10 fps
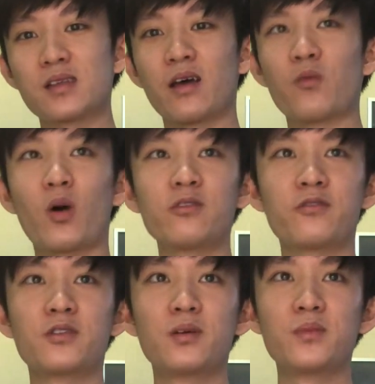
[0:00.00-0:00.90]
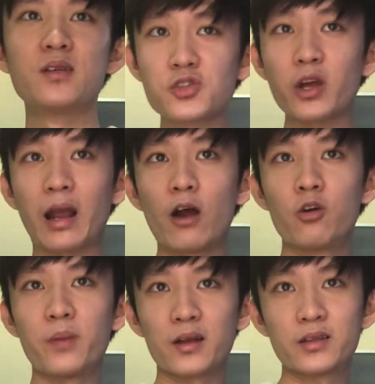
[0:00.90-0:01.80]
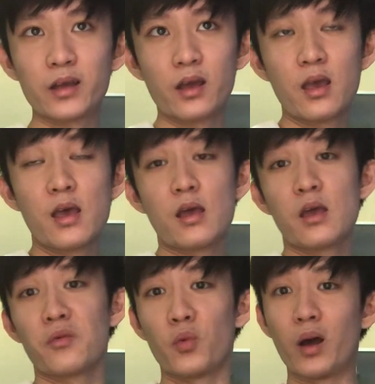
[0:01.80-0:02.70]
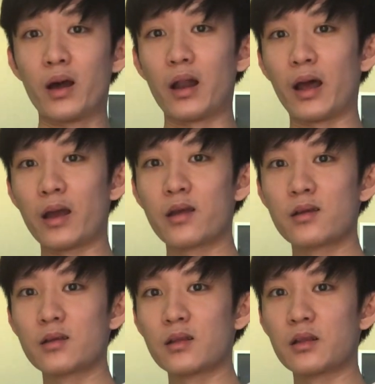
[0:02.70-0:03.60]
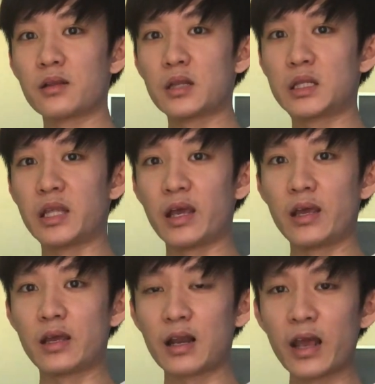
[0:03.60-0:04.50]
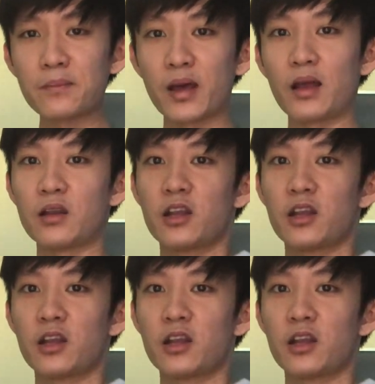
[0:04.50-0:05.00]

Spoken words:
Like one of them is tried chiropractic, where like they claim that